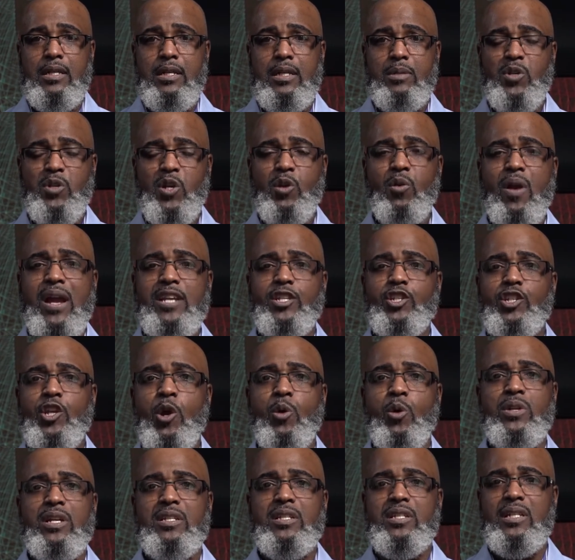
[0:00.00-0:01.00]
But Christ
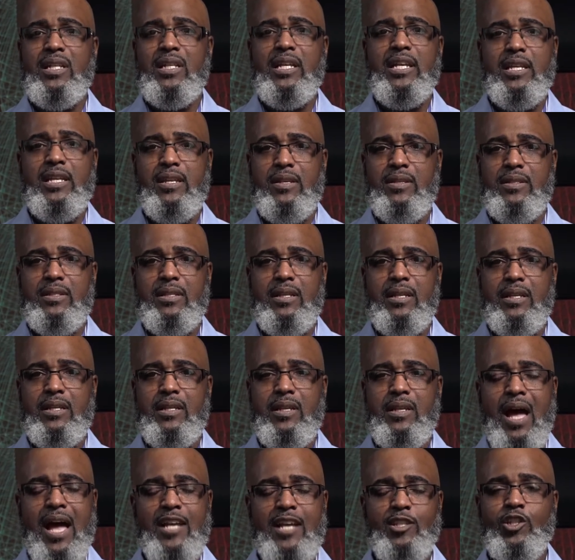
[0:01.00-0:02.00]
showed us leniency.
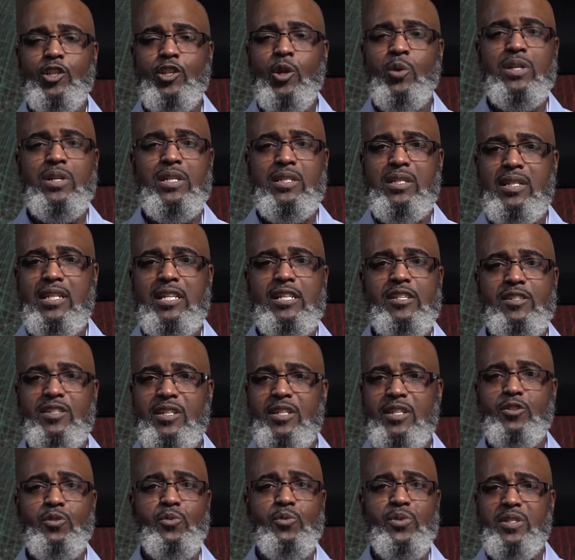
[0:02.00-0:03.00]
God showed us
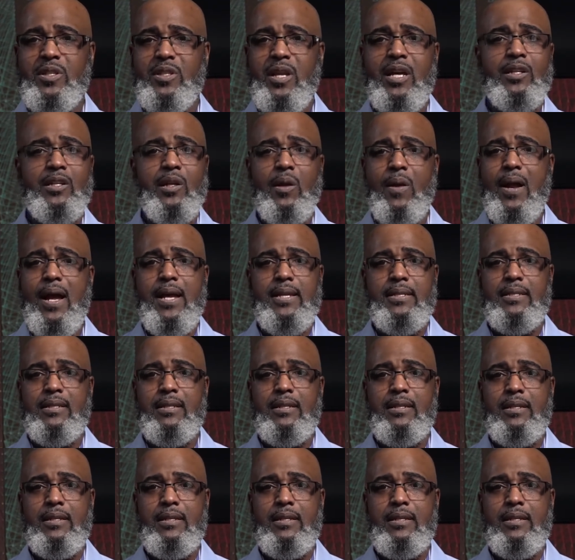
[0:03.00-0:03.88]
leniency through his son Christ.